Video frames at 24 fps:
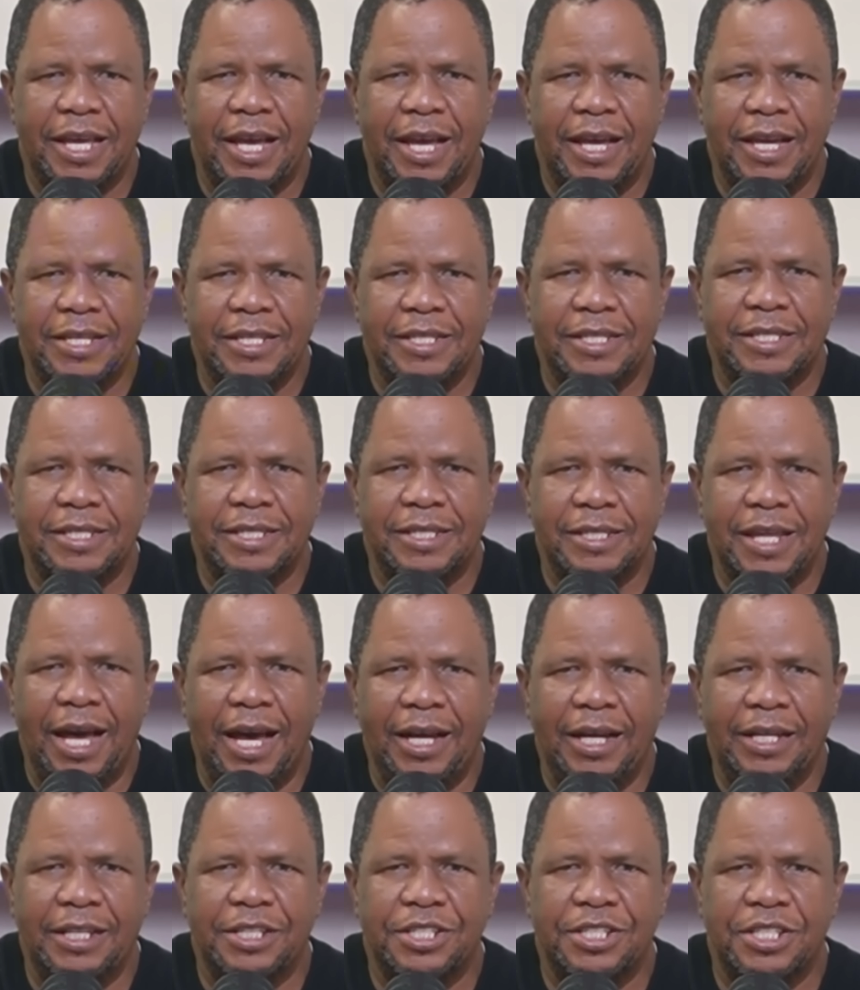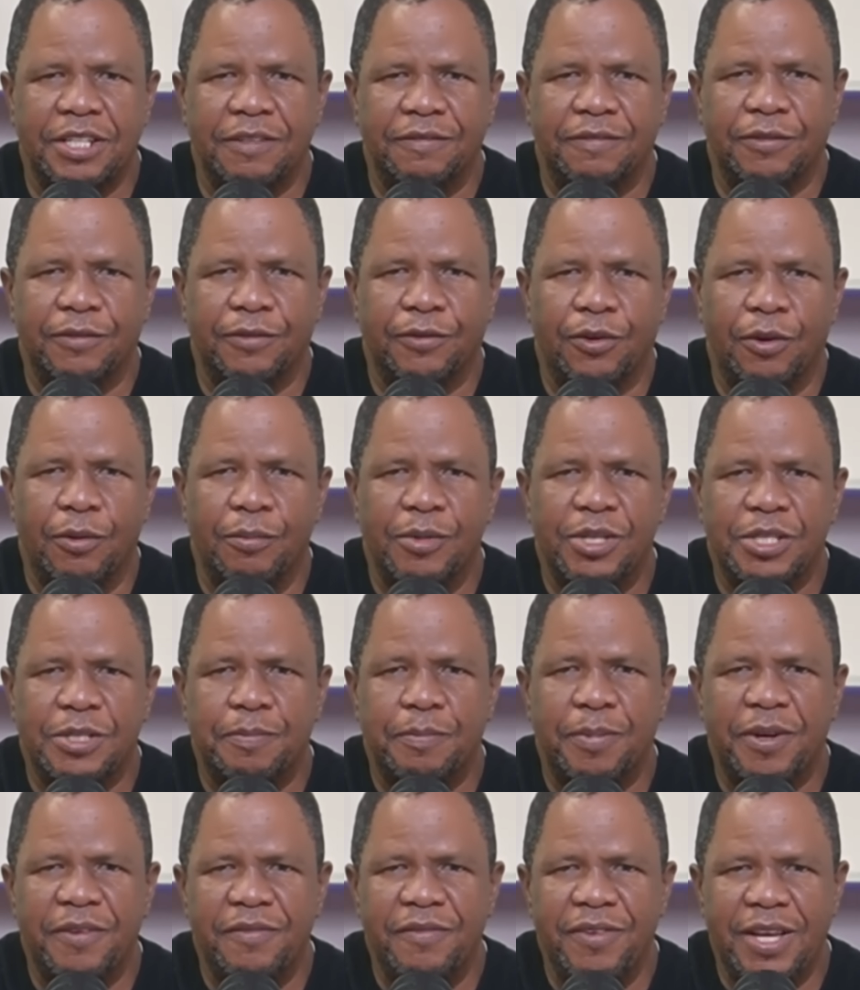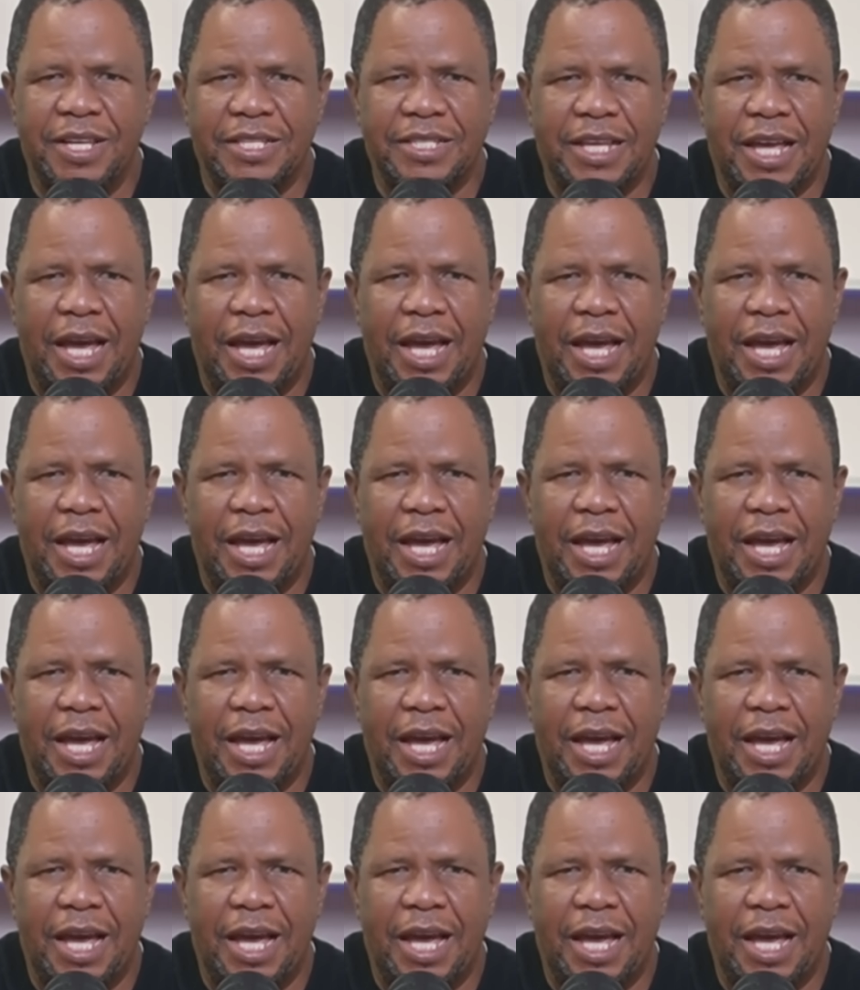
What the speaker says: a stark shift from his previous